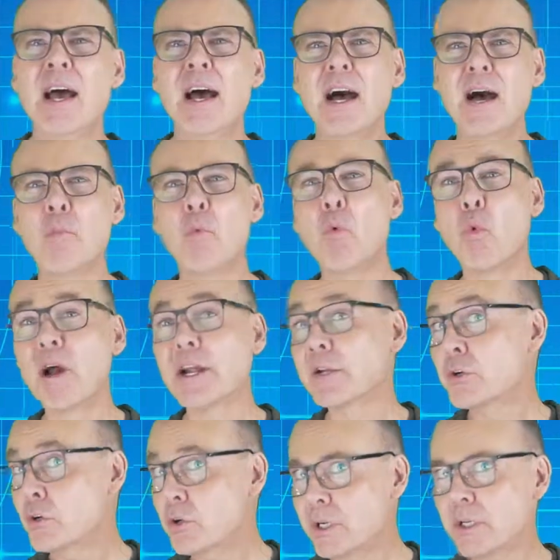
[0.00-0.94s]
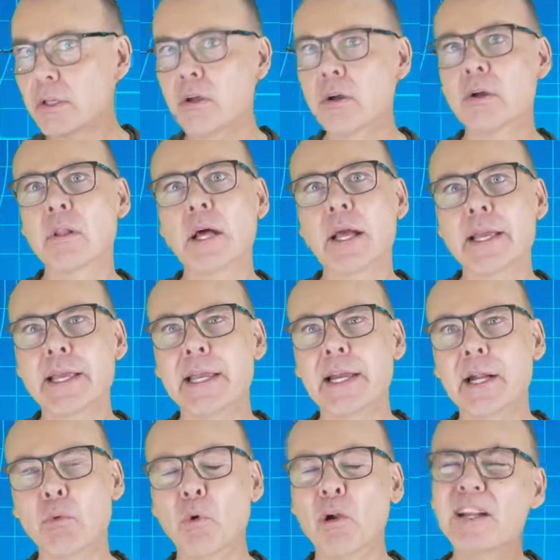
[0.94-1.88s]
What could it look like
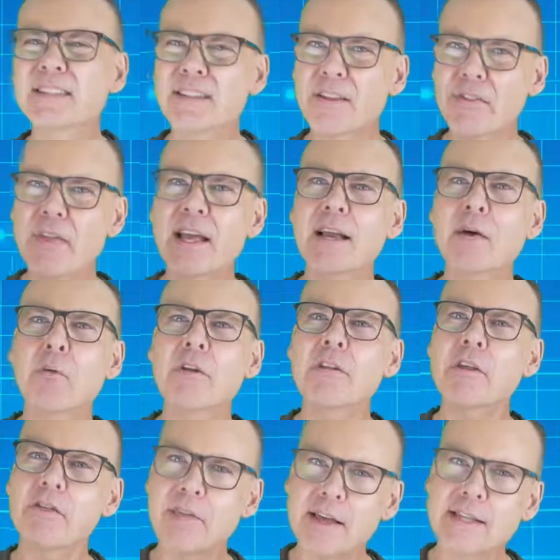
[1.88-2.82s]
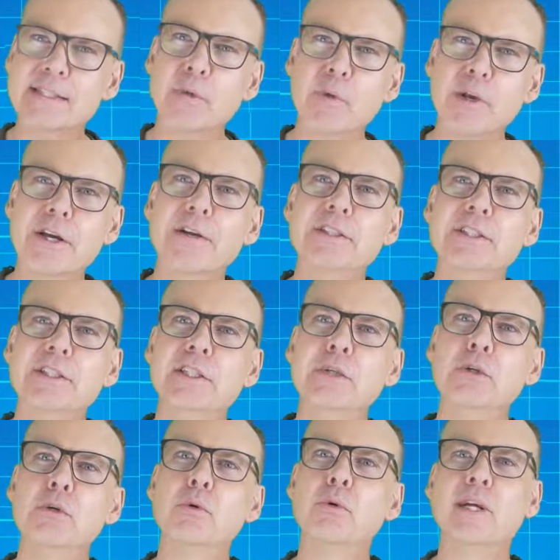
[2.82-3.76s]
here? What are the things that we could
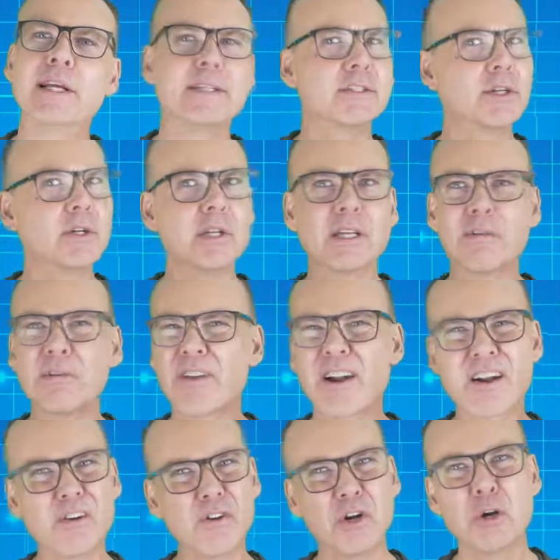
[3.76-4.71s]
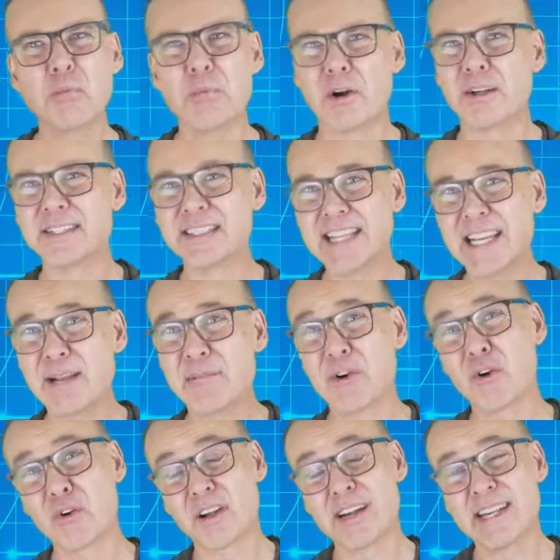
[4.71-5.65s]
do internally with our group or our team
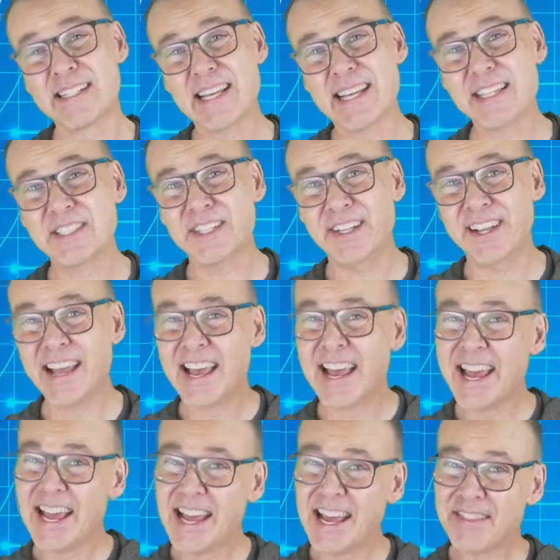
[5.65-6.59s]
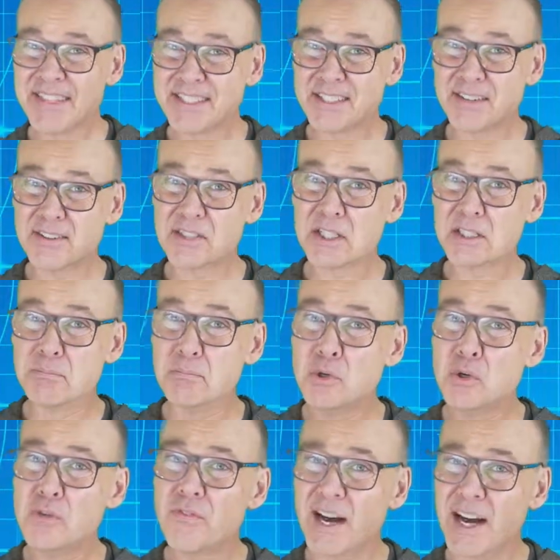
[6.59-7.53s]
or organization that starts to
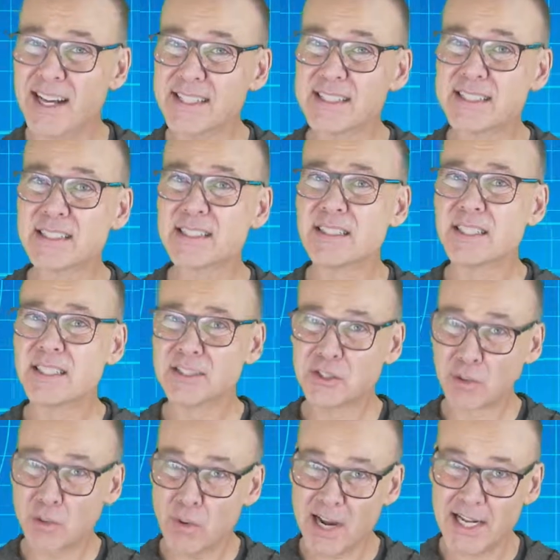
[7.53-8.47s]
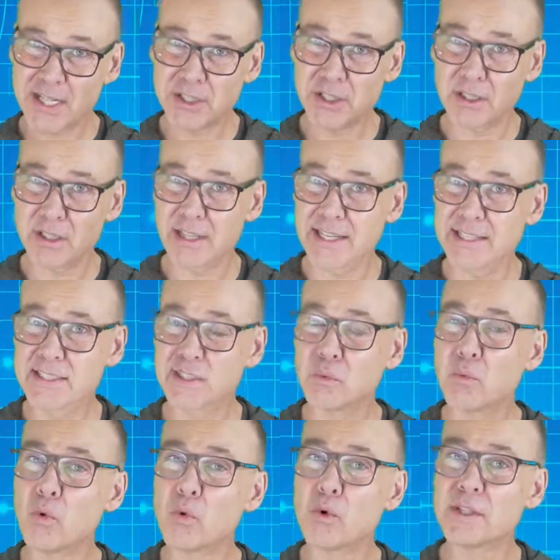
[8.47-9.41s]
move us directionally
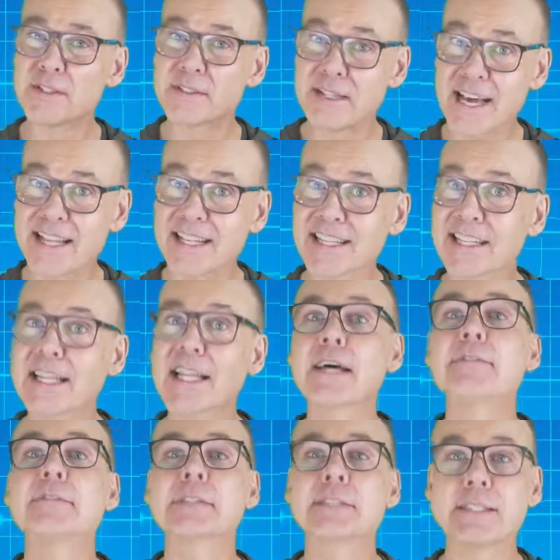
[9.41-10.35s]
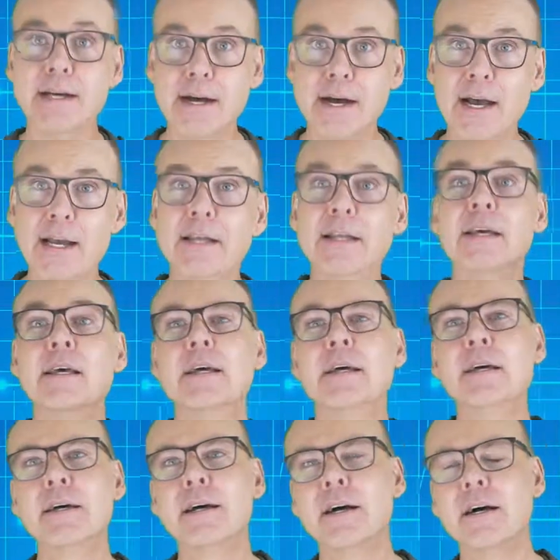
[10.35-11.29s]
towards that left side
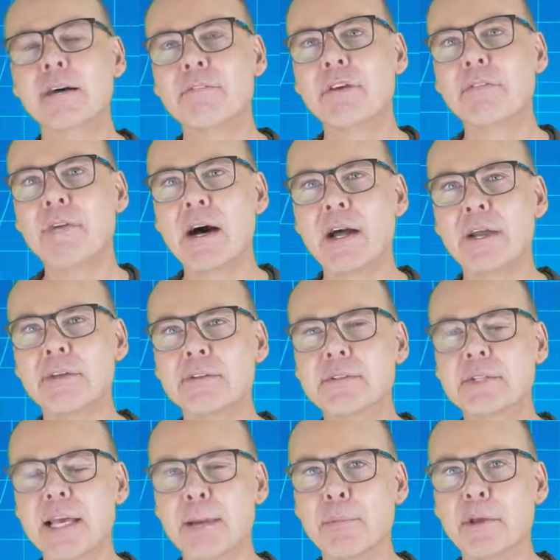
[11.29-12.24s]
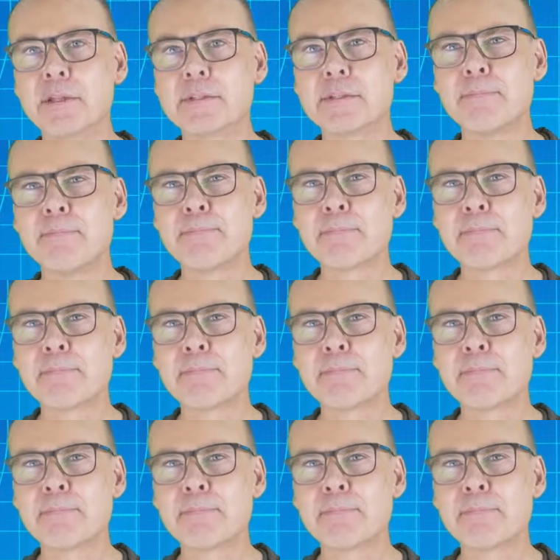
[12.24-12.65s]
of the value statements.